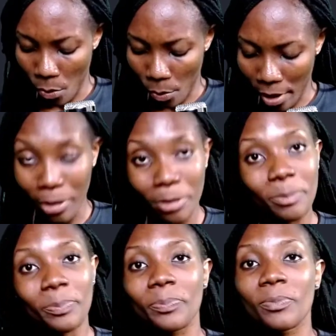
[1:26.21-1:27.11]

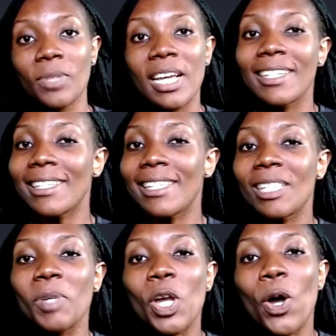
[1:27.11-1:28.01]
Well, this
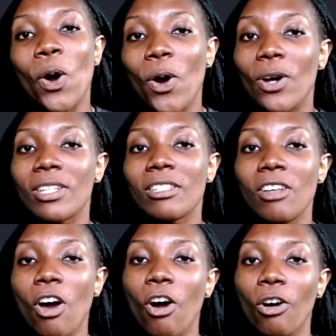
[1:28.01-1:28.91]
is
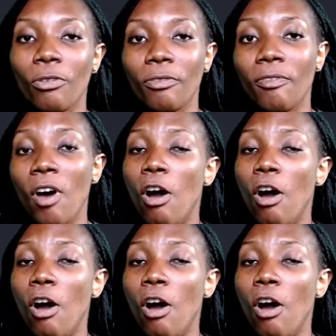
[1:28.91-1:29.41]
because of